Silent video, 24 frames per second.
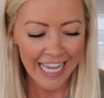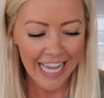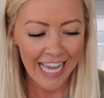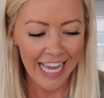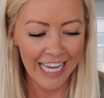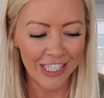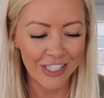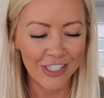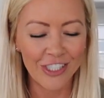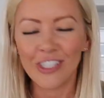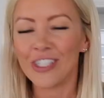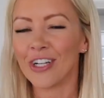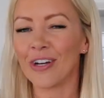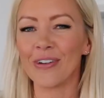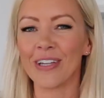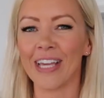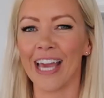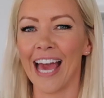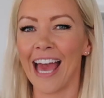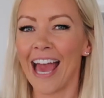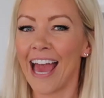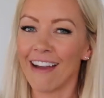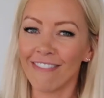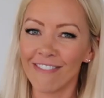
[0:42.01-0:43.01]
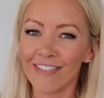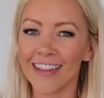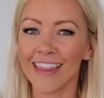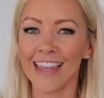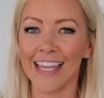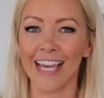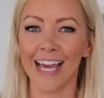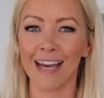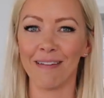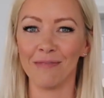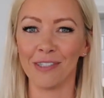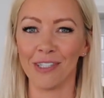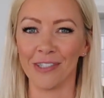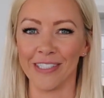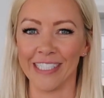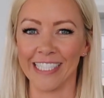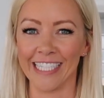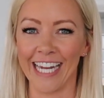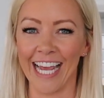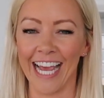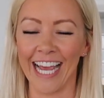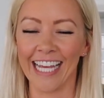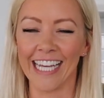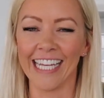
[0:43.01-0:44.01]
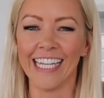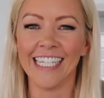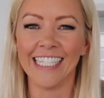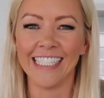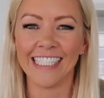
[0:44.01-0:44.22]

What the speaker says: and show you everything I'm doing today.